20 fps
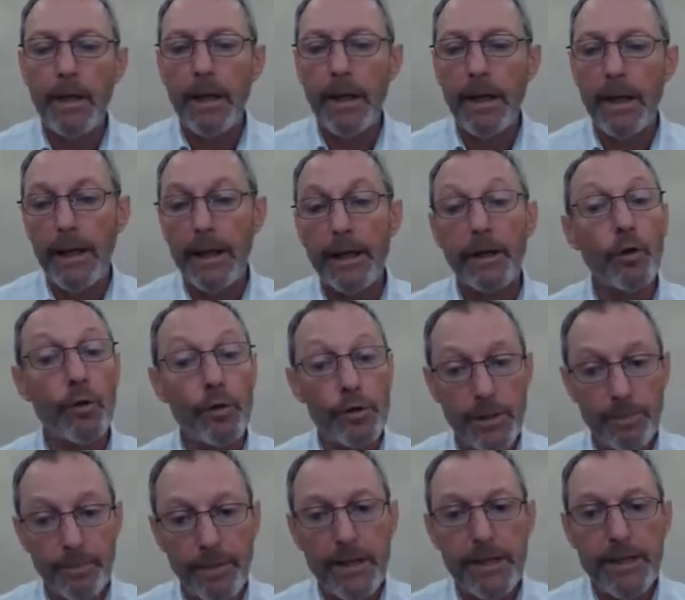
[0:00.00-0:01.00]
uh, and of course
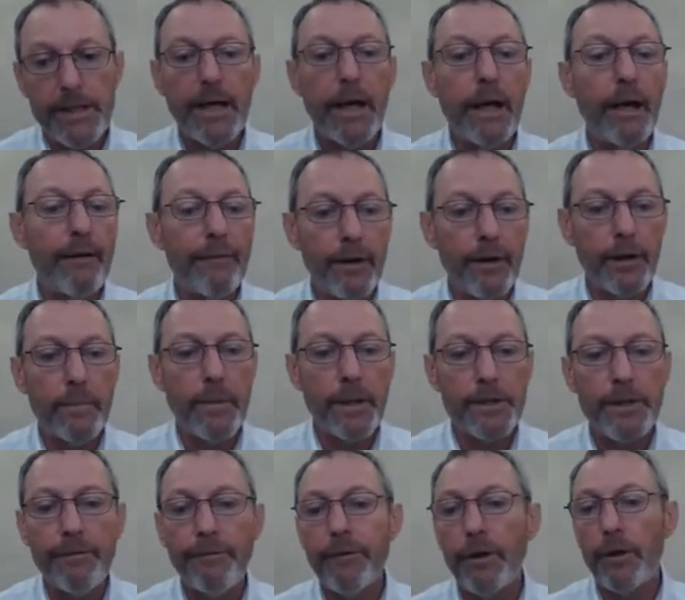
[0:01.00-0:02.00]
the pca are very
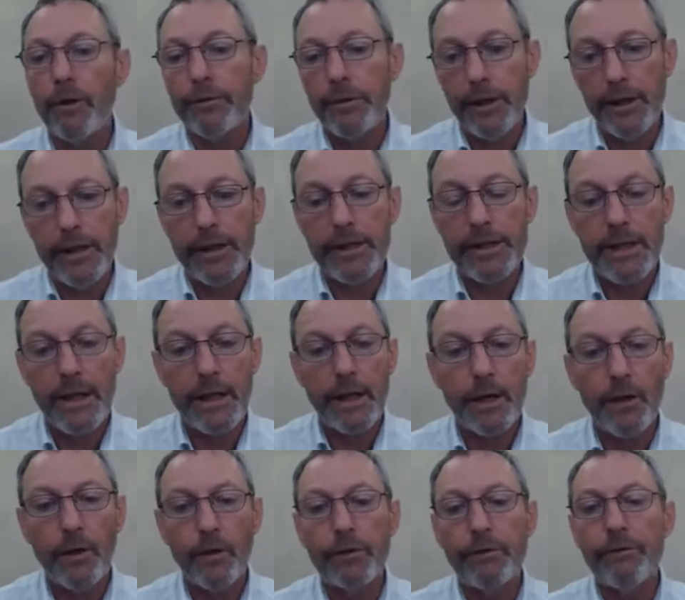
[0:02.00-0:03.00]
much involved in their
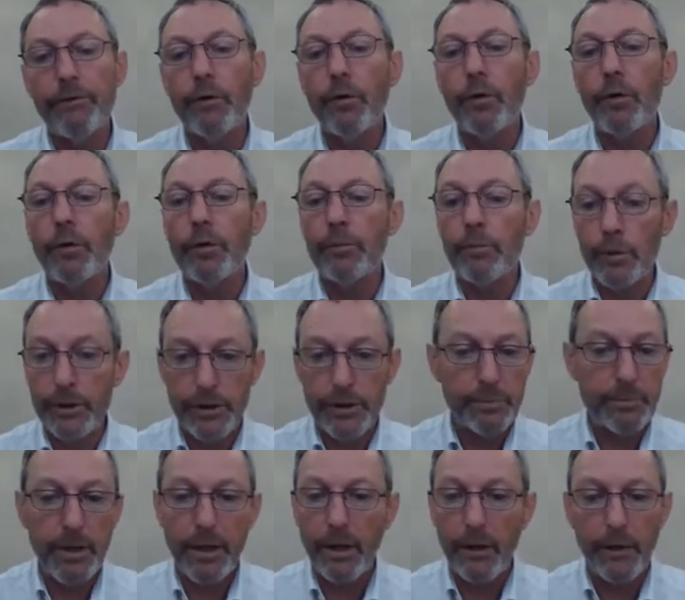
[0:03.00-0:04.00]
stakeholder forum which
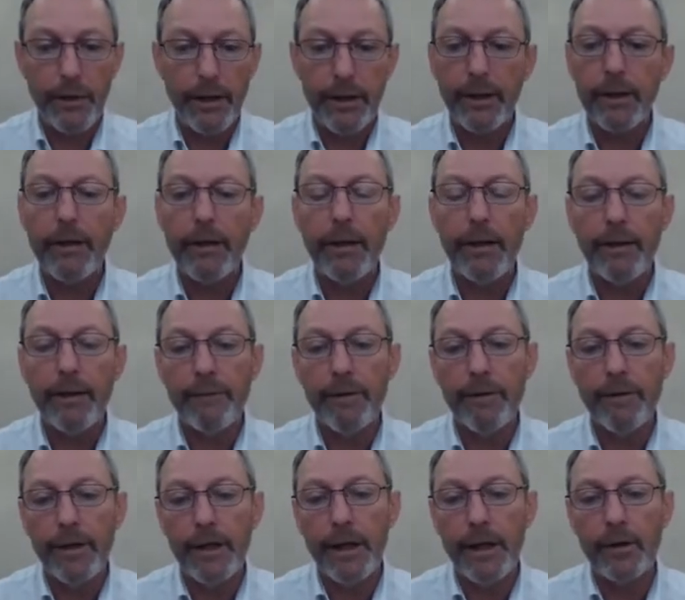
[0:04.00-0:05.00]
has been going uh, for
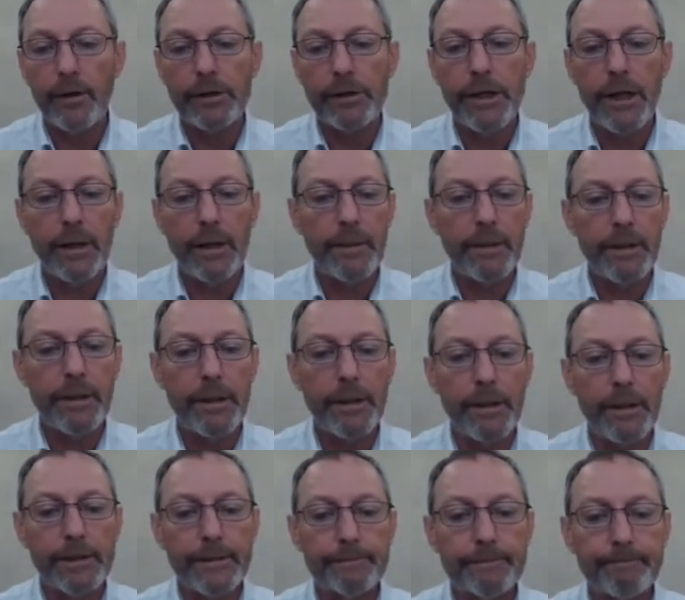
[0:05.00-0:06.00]
a very long time
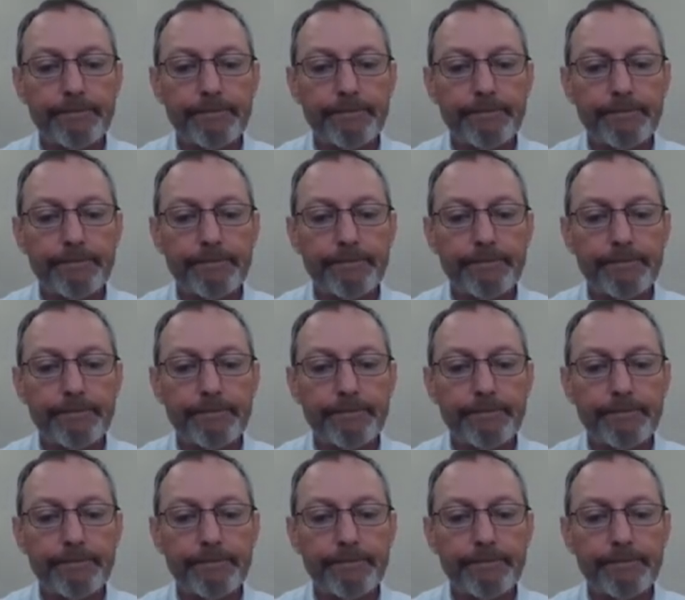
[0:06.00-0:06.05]
indeed